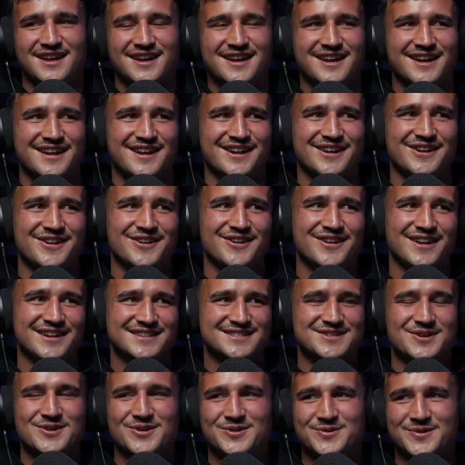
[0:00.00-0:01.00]
I don't know, like
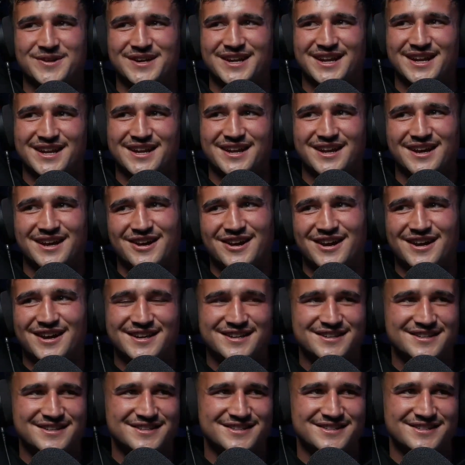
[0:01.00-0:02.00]
someone wearing like a
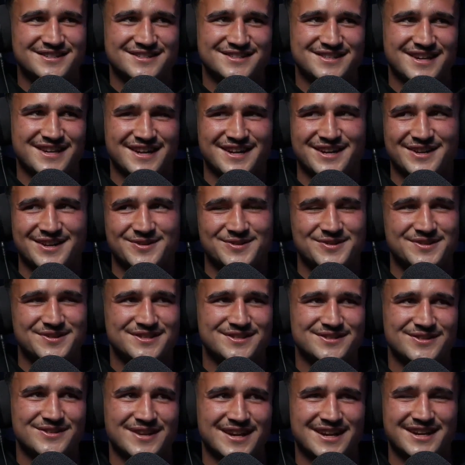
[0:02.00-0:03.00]
Highlanders jacket or
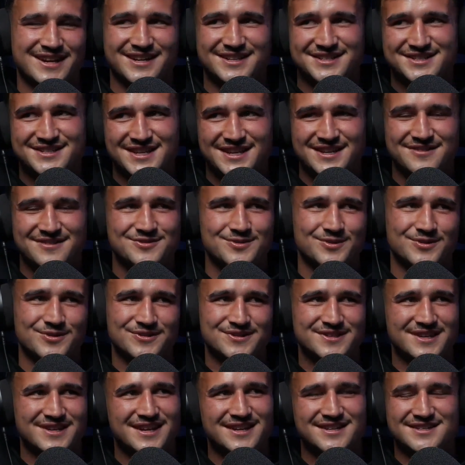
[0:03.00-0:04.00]
like a Chiefs or
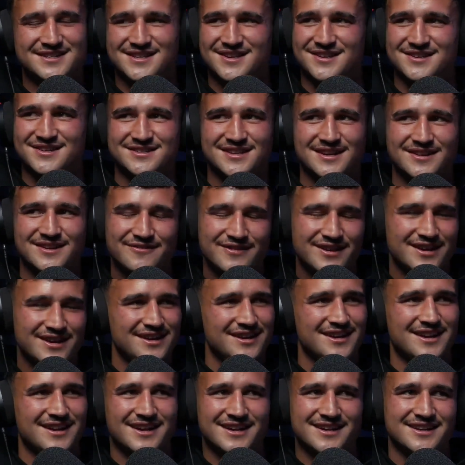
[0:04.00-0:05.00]
Crusaders, and I was like,
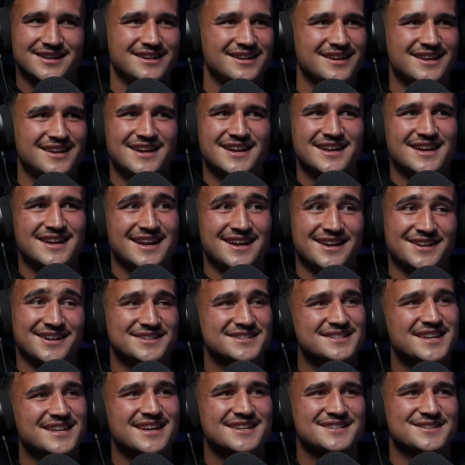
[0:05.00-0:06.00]
oh, like, and I
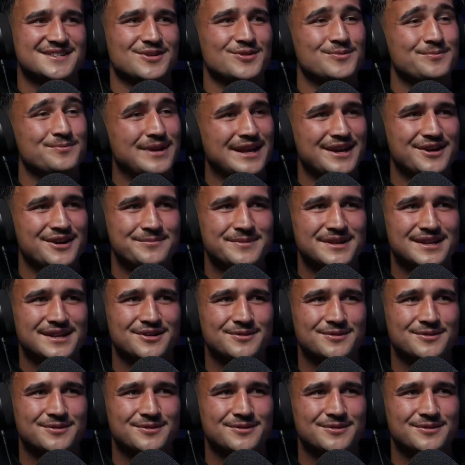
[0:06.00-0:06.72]
started to play on me a